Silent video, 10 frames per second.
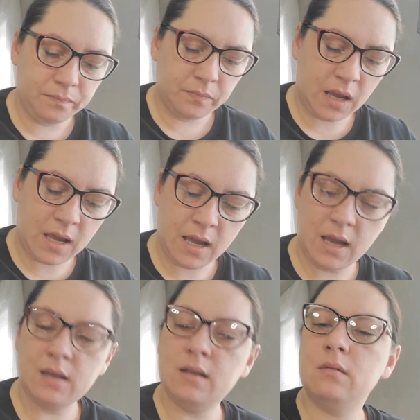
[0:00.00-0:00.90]

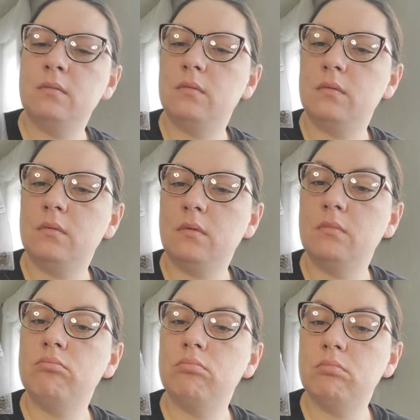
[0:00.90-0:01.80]
And
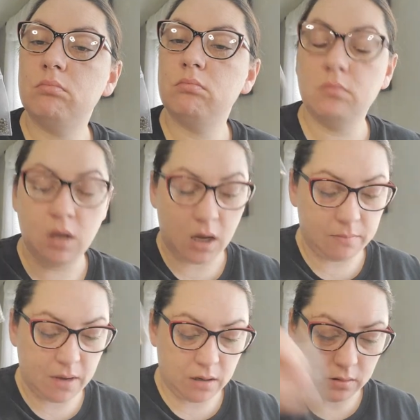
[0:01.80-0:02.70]

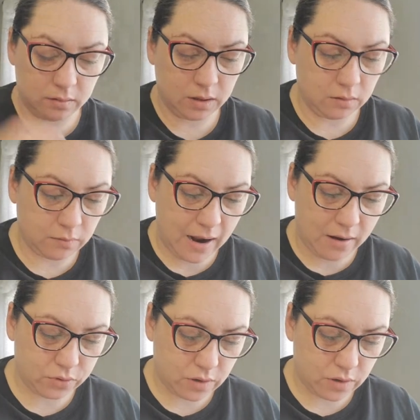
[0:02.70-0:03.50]
gunmetal little round